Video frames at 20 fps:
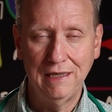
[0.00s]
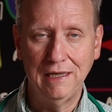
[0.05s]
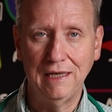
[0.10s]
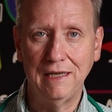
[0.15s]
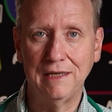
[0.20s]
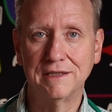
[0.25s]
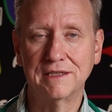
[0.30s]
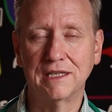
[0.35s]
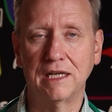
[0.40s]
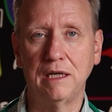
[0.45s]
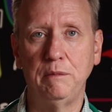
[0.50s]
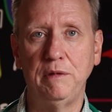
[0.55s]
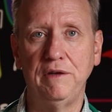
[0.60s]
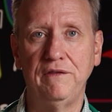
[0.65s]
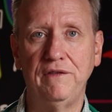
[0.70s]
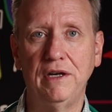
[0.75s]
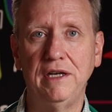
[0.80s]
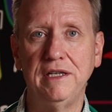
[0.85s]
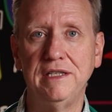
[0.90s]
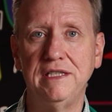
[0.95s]
And it's going to be
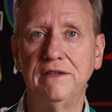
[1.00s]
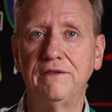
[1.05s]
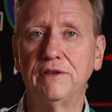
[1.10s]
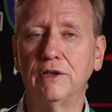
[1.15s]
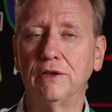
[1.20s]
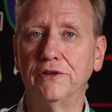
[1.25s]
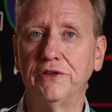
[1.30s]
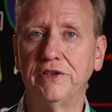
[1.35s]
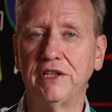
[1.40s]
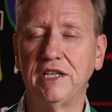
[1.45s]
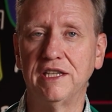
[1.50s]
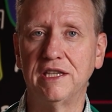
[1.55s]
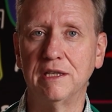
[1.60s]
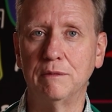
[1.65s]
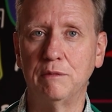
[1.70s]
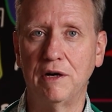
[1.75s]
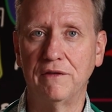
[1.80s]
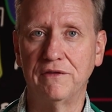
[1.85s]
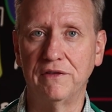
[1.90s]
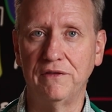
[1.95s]
very difficult to get
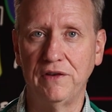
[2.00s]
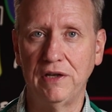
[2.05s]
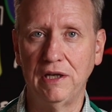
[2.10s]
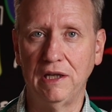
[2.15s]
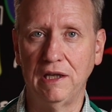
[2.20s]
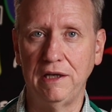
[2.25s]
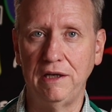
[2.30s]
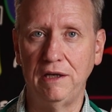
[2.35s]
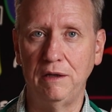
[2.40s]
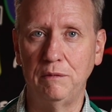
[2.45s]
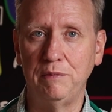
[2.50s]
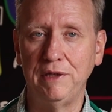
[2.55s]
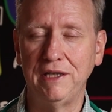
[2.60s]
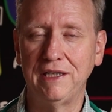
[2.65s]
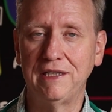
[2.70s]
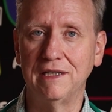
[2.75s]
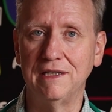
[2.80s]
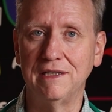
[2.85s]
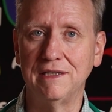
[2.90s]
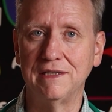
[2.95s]
them off the ventilator
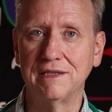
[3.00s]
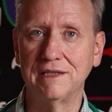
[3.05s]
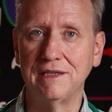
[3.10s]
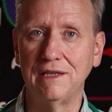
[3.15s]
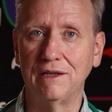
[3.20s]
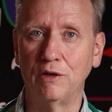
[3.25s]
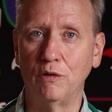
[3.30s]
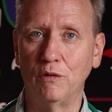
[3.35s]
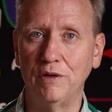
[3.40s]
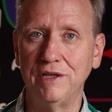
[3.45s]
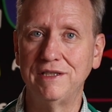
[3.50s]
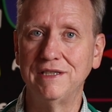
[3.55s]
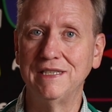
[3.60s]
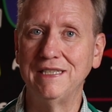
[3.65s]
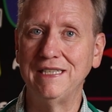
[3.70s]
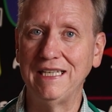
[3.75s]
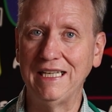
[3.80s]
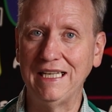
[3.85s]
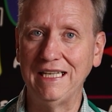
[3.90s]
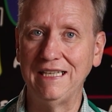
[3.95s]
because they're going to
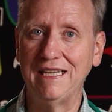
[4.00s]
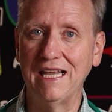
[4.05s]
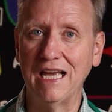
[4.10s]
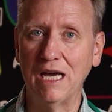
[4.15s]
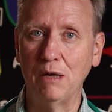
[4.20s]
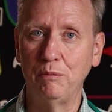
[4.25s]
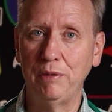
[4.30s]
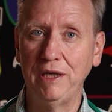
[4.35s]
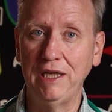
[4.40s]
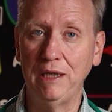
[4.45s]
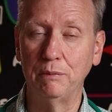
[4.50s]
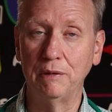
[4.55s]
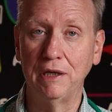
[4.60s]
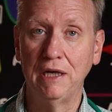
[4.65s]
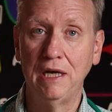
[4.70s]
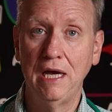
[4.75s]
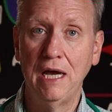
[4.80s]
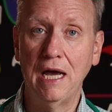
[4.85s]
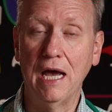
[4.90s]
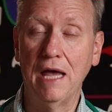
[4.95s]
need that PEEP.
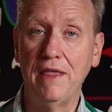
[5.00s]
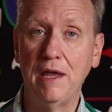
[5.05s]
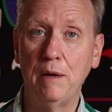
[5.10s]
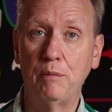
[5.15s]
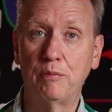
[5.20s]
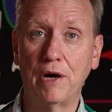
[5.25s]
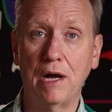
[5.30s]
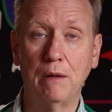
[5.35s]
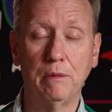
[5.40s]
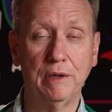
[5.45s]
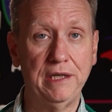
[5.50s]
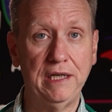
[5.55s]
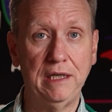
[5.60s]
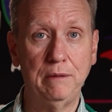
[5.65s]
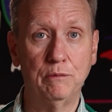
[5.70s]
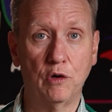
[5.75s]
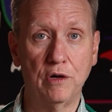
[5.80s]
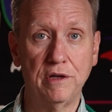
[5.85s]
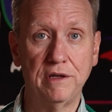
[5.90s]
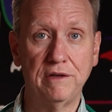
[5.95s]
And they probably
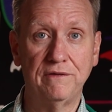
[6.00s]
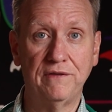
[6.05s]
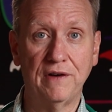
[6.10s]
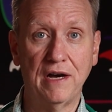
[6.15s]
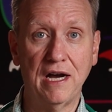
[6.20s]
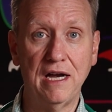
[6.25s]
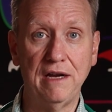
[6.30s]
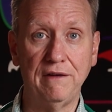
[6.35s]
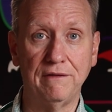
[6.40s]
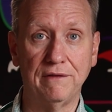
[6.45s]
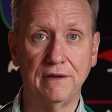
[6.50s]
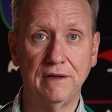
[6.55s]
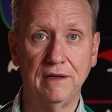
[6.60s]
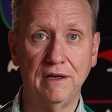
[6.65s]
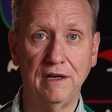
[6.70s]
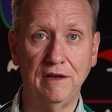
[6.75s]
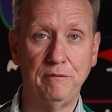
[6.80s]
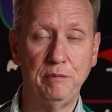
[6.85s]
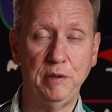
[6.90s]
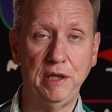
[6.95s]
need more than 5
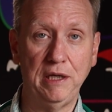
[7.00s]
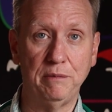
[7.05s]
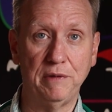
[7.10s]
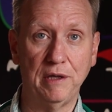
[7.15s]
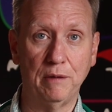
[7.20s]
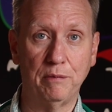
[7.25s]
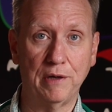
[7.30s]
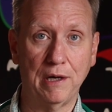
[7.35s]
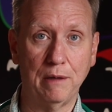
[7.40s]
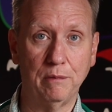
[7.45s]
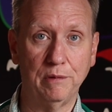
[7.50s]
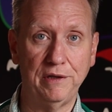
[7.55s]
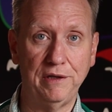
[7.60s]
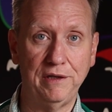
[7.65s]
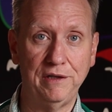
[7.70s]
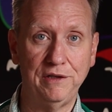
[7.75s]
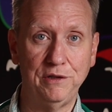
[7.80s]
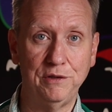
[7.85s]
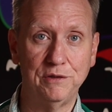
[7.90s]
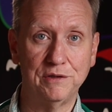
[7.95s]
of PEEP. They're
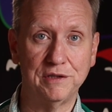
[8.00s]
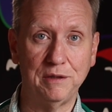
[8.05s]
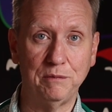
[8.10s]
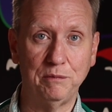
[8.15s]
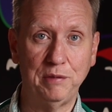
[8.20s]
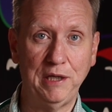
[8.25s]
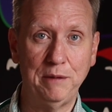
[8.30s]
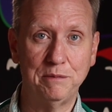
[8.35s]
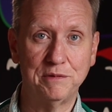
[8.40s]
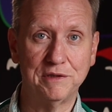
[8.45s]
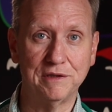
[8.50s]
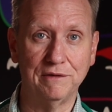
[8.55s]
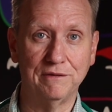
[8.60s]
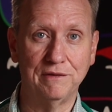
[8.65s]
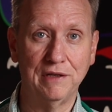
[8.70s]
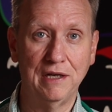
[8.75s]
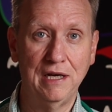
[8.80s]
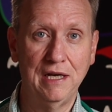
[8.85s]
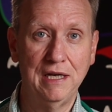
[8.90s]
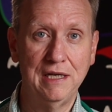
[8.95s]
probably using PEEPs
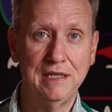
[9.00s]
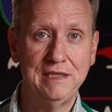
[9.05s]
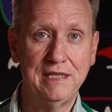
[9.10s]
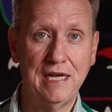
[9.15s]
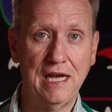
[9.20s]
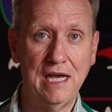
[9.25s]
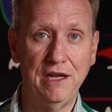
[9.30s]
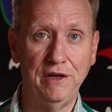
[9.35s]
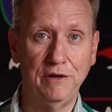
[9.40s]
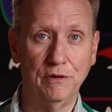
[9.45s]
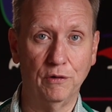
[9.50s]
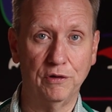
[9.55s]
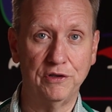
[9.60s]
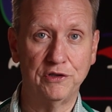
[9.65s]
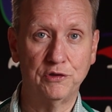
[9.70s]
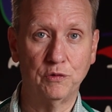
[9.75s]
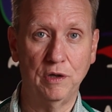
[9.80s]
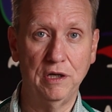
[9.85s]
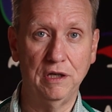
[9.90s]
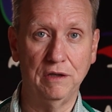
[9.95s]
of 10 or
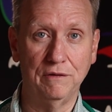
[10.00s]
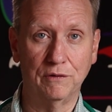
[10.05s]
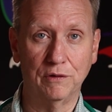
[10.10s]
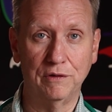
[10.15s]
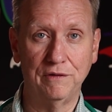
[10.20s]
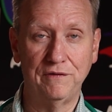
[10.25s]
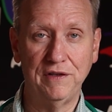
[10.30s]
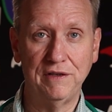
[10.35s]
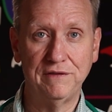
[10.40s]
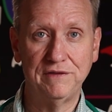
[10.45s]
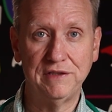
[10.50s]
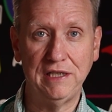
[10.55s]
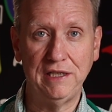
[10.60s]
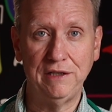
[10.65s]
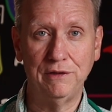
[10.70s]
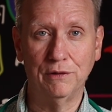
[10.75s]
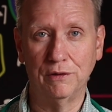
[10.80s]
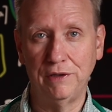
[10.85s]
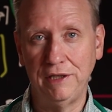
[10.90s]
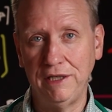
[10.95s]
12 or
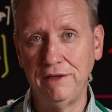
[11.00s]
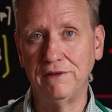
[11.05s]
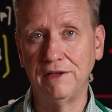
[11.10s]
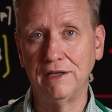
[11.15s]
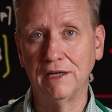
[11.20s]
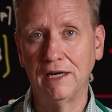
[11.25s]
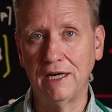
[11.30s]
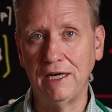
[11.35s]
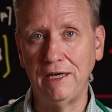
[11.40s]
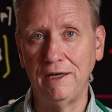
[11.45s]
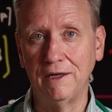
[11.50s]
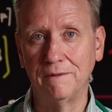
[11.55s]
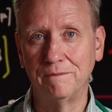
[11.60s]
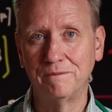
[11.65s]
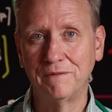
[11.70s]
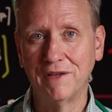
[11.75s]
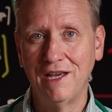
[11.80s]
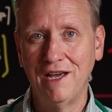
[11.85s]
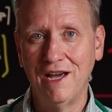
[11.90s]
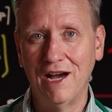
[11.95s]
15 or even higher.
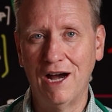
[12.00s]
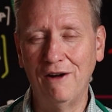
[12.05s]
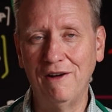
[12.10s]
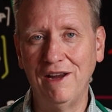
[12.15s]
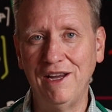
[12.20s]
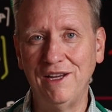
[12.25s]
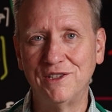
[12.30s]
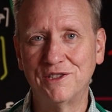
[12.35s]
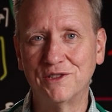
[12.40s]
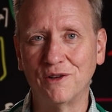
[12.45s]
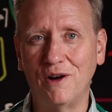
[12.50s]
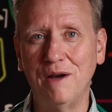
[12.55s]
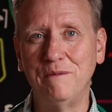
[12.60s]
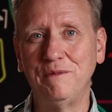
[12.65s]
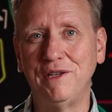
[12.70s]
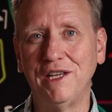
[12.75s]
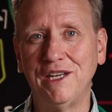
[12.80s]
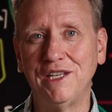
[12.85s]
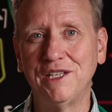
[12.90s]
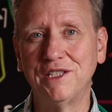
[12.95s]
All right, so I'm
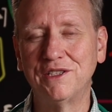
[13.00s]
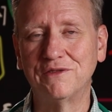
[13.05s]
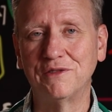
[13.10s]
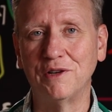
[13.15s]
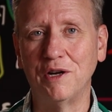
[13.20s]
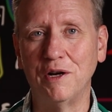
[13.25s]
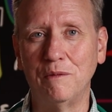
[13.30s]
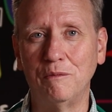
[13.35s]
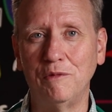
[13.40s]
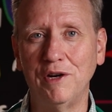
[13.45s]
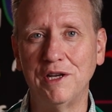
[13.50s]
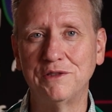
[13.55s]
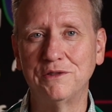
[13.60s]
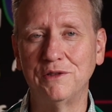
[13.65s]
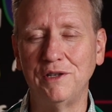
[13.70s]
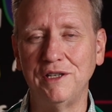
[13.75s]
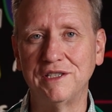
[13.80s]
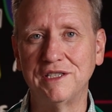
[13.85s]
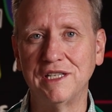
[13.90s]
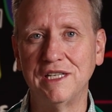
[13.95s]
Dennis from
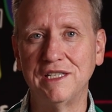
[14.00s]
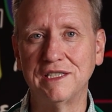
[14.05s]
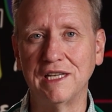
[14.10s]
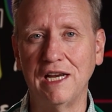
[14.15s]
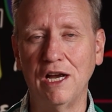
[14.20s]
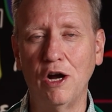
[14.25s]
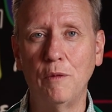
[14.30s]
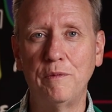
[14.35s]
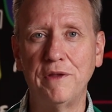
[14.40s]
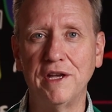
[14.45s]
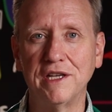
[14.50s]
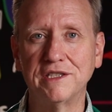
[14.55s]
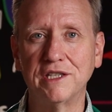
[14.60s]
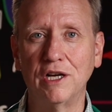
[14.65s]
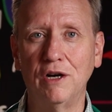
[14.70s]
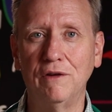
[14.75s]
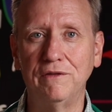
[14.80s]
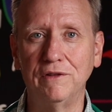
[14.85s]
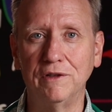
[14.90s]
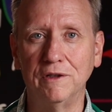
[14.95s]
Respiratory Sensei. I hope that's
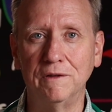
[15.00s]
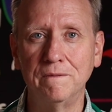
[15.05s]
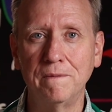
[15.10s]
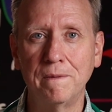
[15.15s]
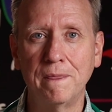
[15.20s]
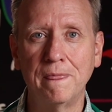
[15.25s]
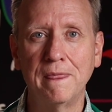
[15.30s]
helpful.